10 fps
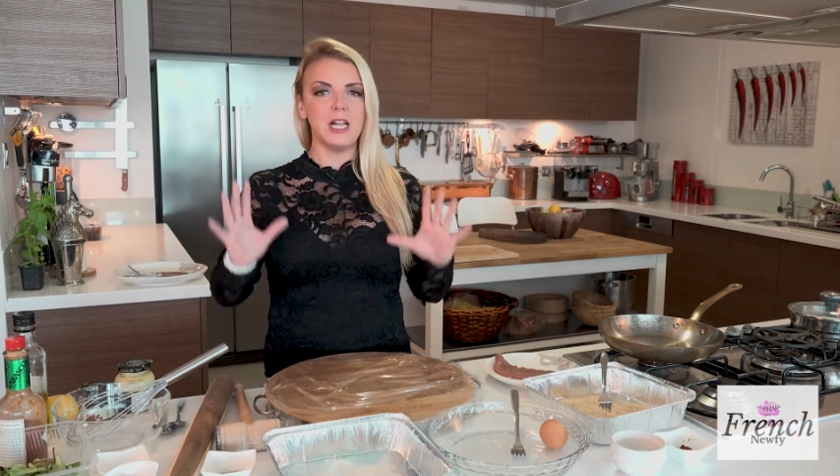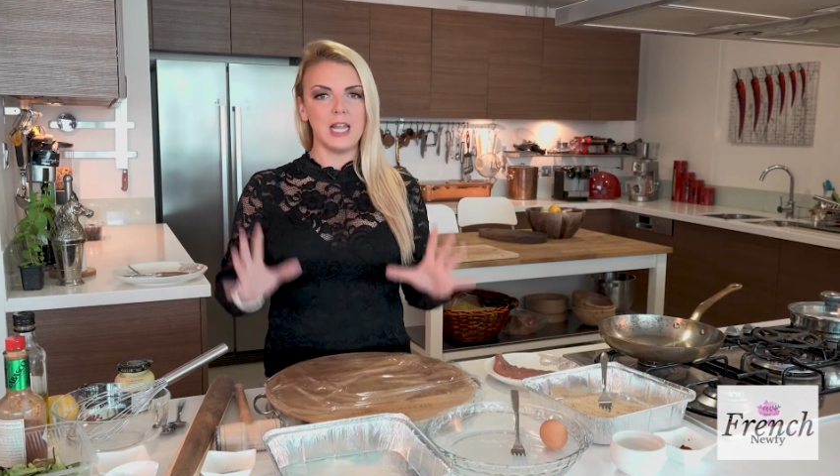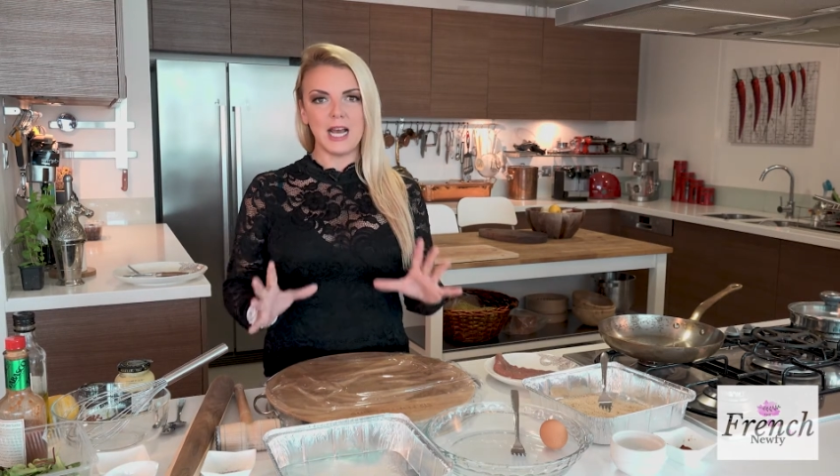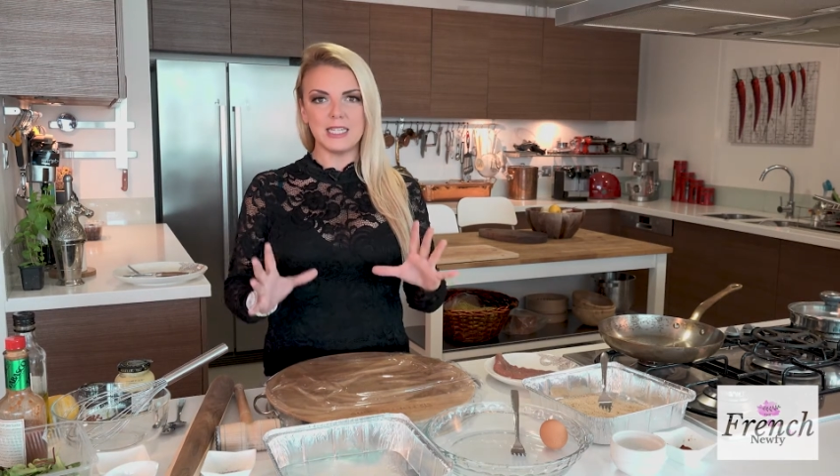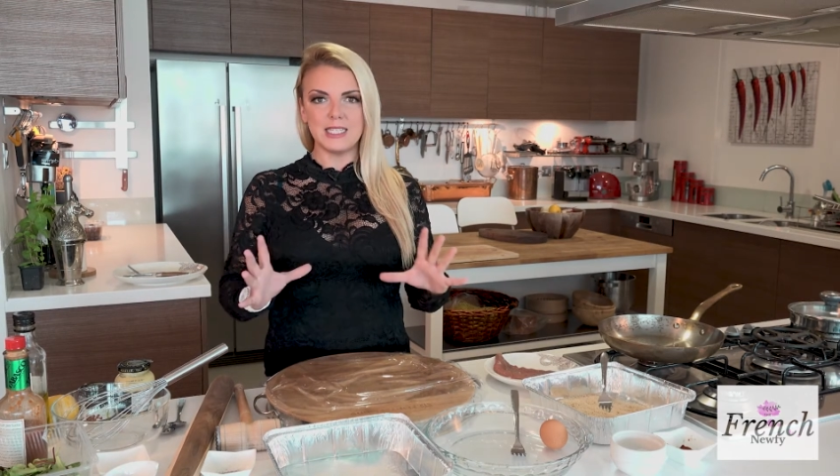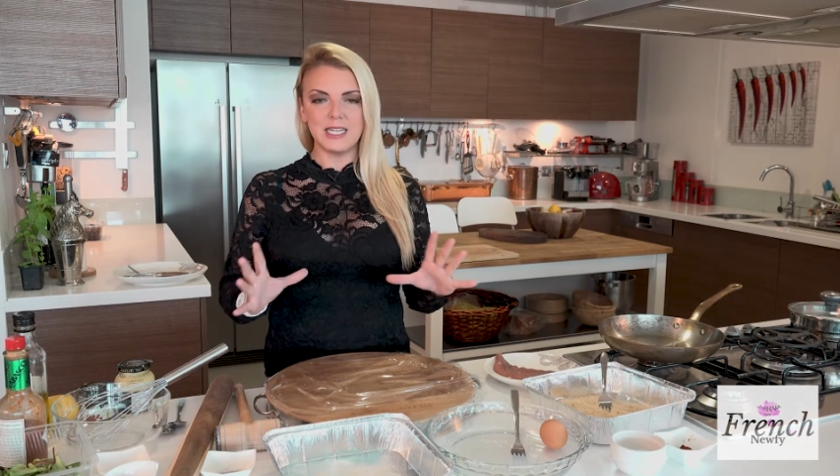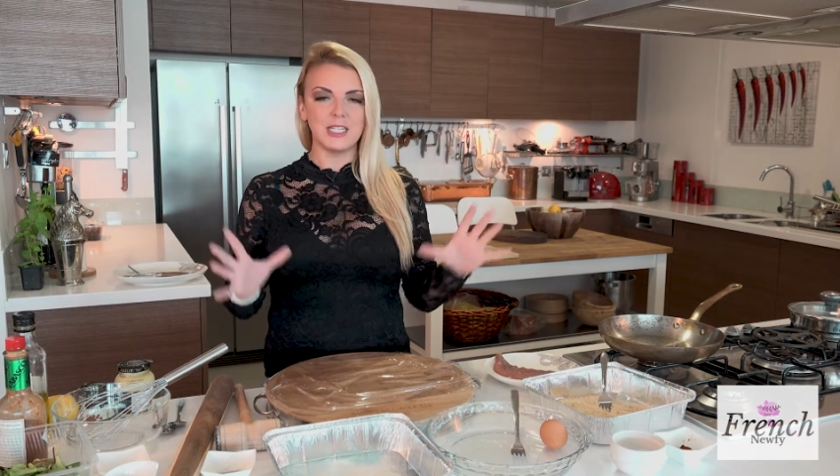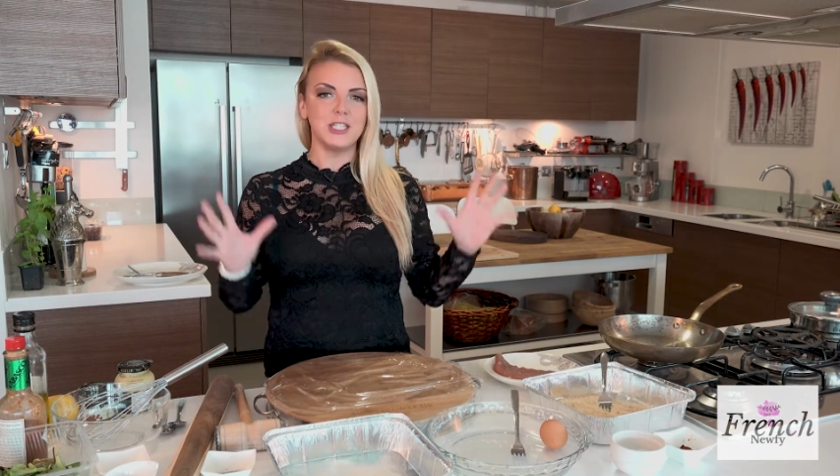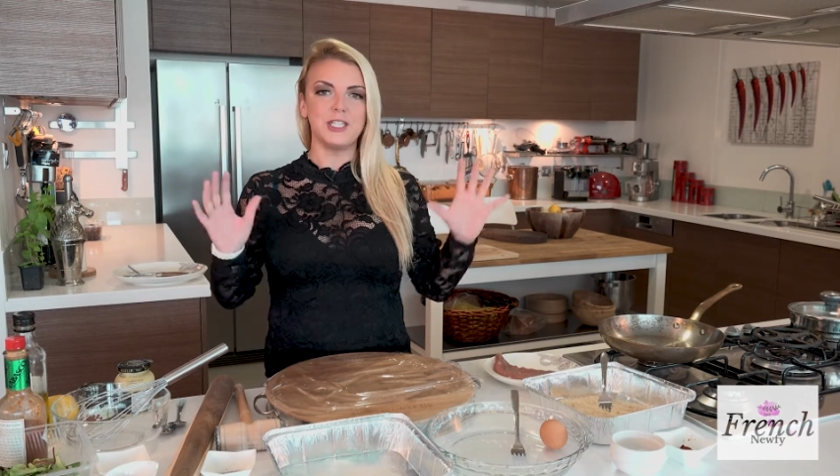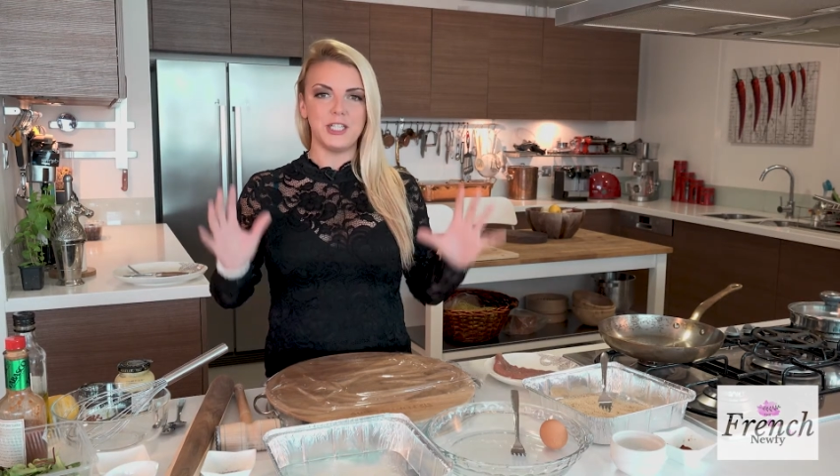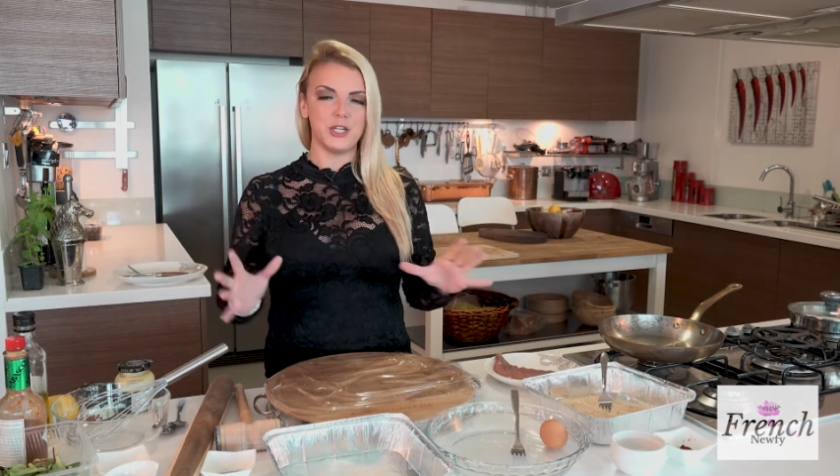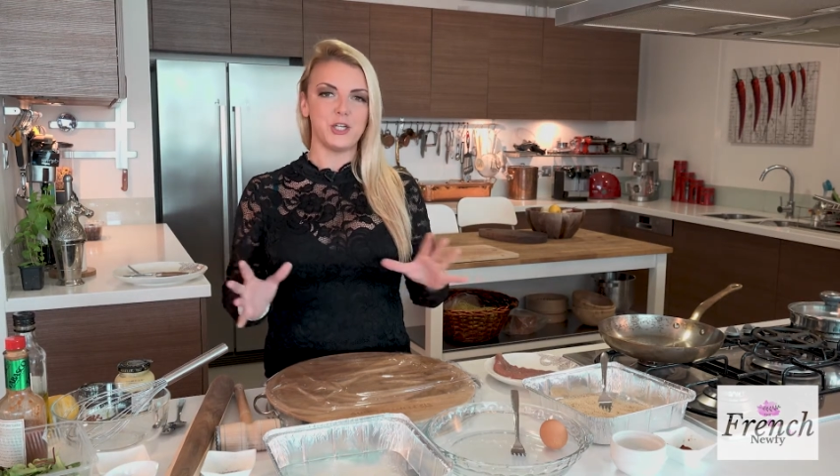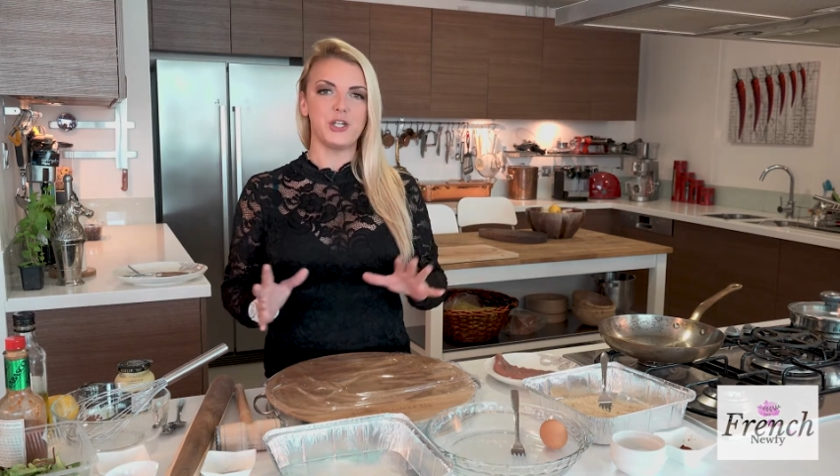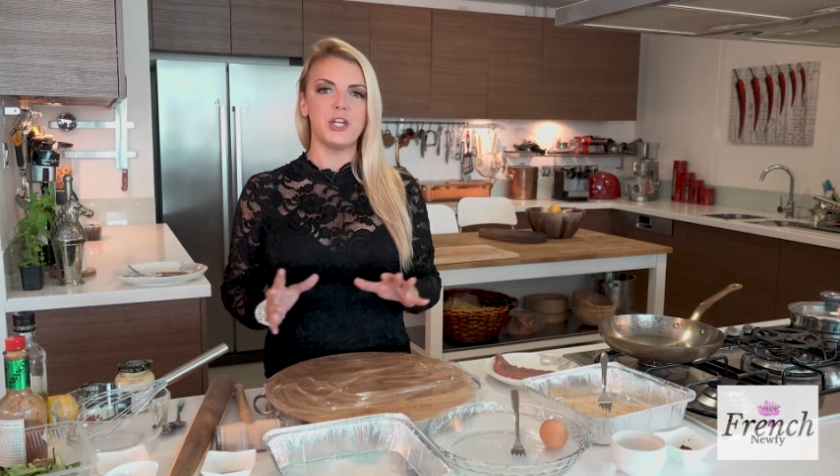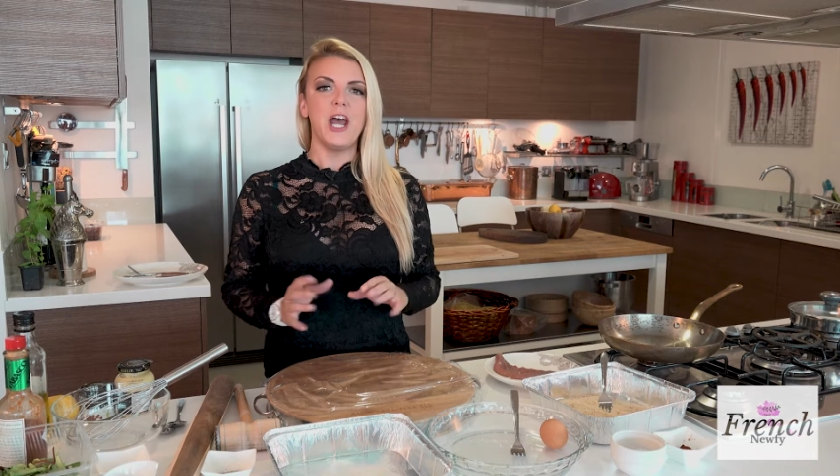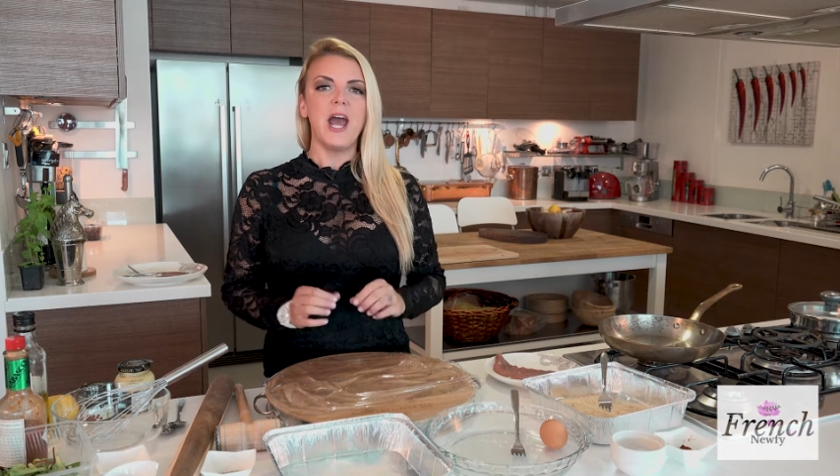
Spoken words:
classical dish,